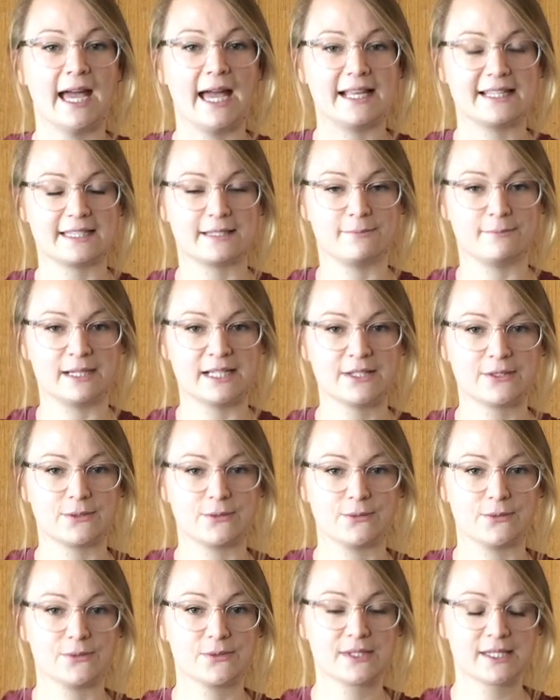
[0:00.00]
As the
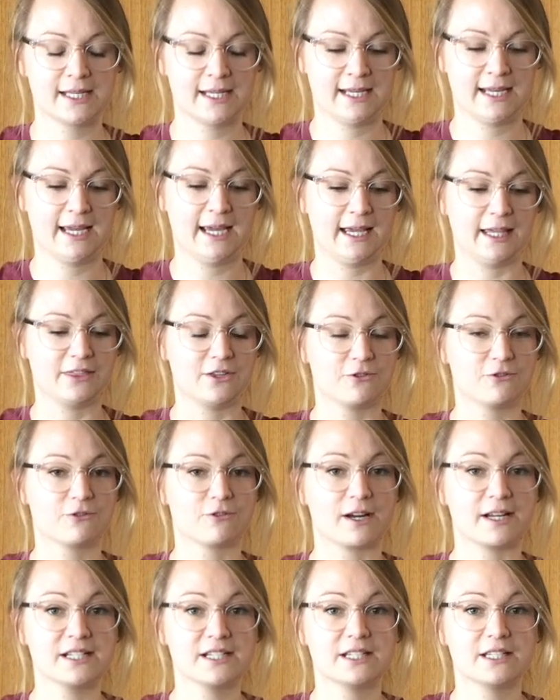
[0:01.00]
muscles at the
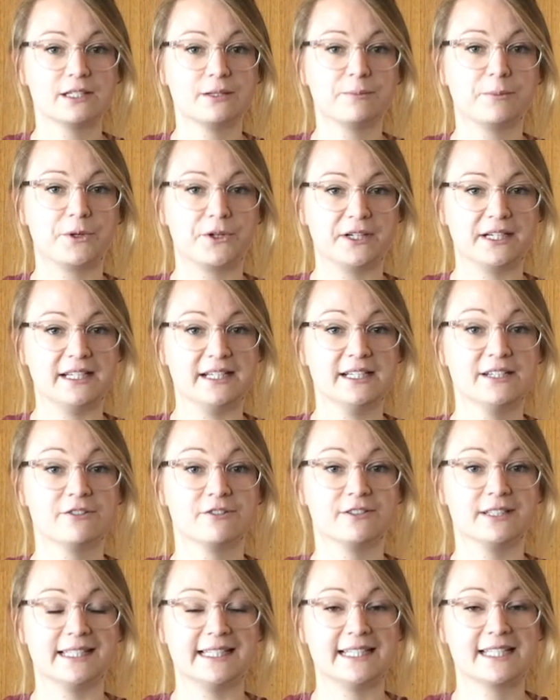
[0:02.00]
front of the body
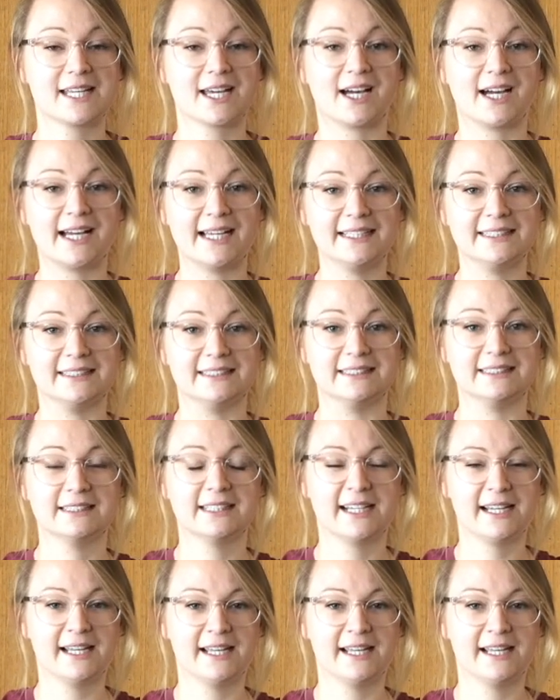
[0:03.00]
really tighten,